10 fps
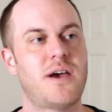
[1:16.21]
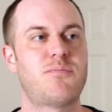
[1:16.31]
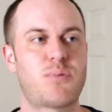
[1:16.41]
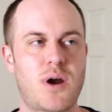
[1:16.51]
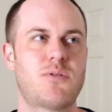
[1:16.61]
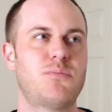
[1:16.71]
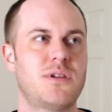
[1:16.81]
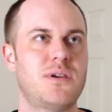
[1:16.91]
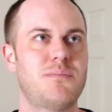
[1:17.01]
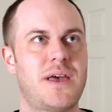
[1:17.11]
I've
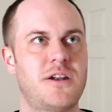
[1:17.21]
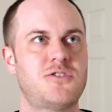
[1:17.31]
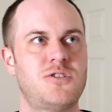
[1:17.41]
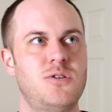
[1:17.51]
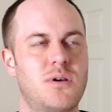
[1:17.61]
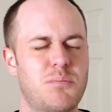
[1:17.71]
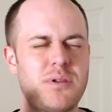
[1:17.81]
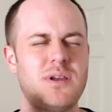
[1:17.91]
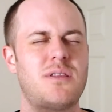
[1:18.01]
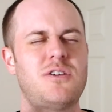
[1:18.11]
probably managed to
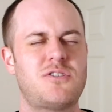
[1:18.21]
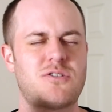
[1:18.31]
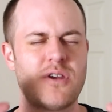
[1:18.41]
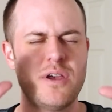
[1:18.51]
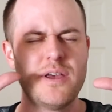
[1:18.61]
complete this